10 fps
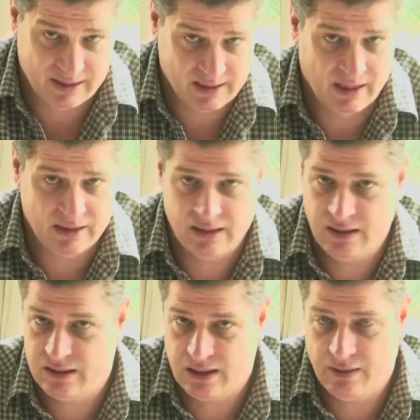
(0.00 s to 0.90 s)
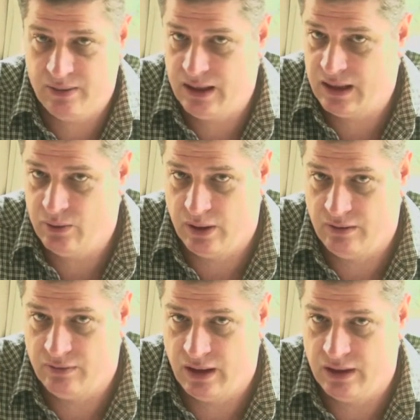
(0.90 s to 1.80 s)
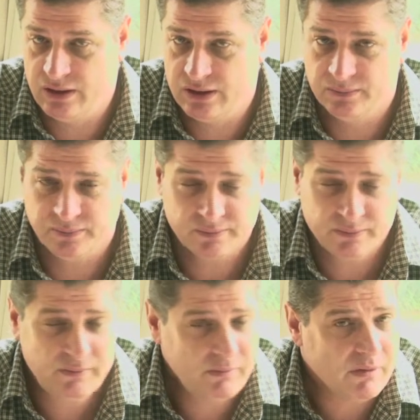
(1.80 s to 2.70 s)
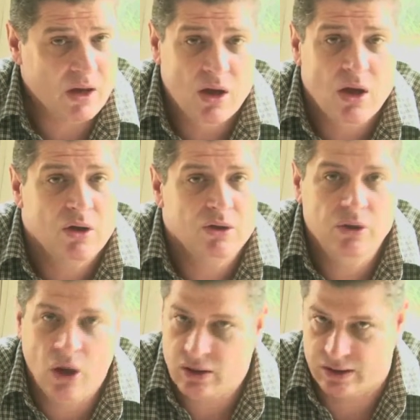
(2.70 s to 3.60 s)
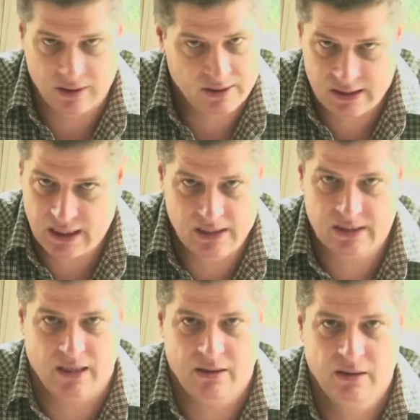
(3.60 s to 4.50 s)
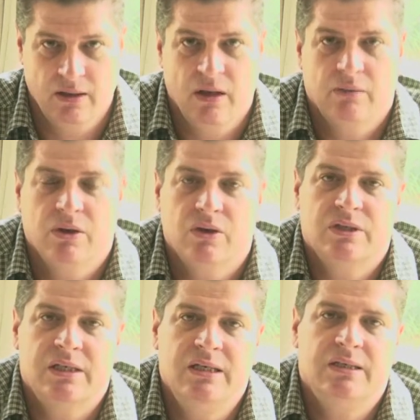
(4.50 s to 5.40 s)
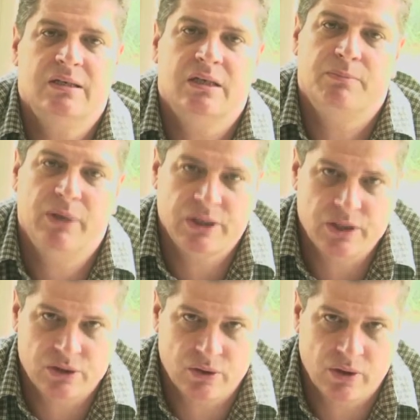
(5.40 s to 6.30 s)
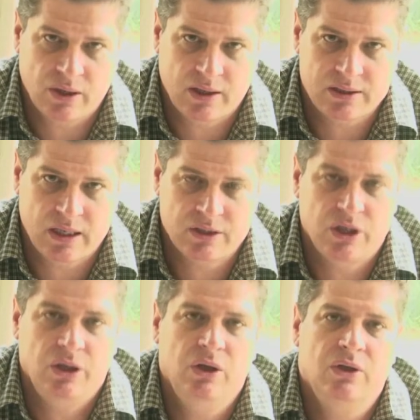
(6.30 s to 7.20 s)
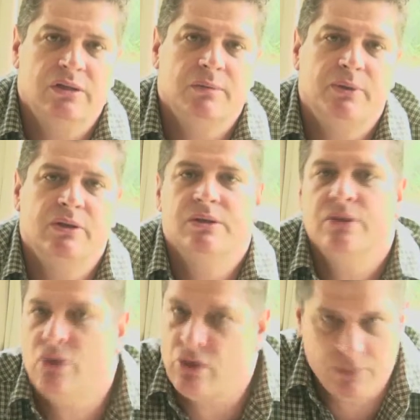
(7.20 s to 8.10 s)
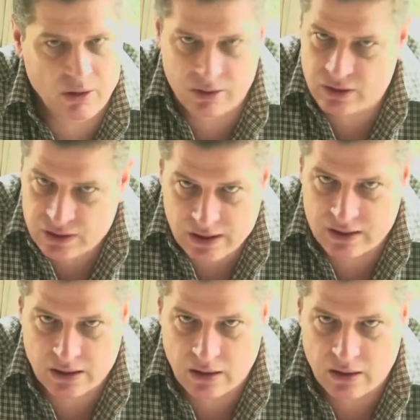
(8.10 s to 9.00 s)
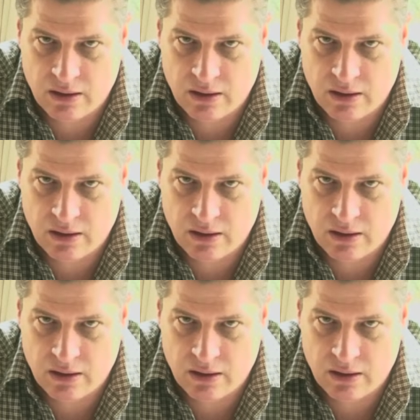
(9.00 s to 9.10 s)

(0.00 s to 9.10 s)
SAIC, SAIMEKI, one of those, not CSA, because CSA is a business organization. You as a person can't belong to CSA.